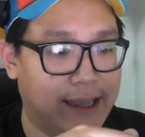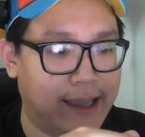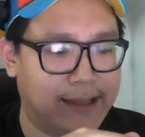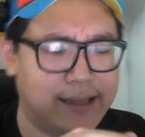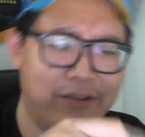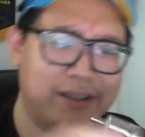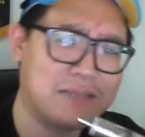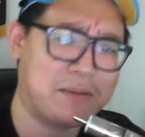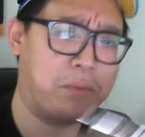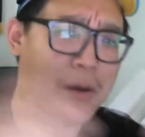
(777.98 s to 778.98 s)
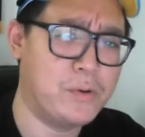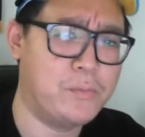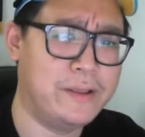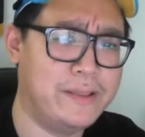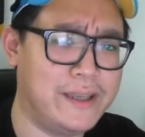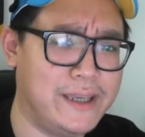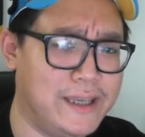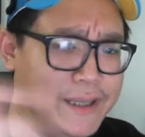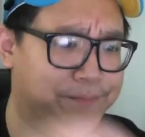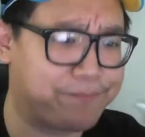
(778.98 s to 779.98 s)
and every time I pop open
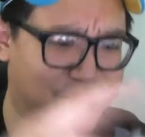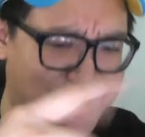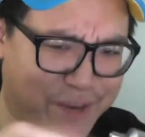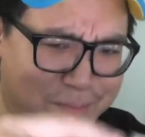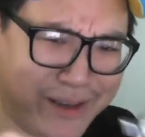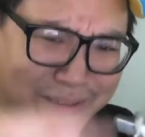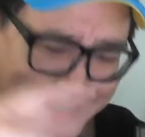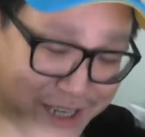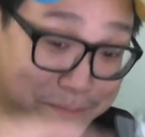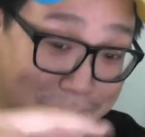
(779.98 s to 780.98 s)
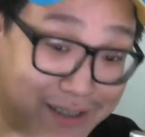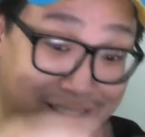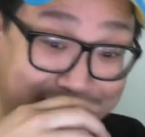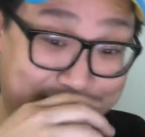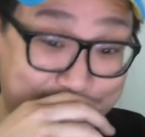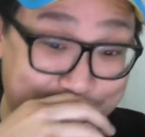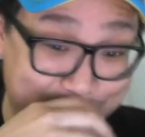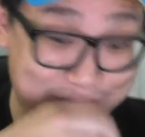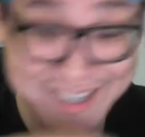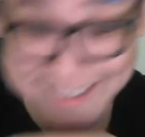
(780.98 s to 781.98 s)
the chamber,
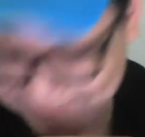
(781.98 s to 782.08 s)
excuse me,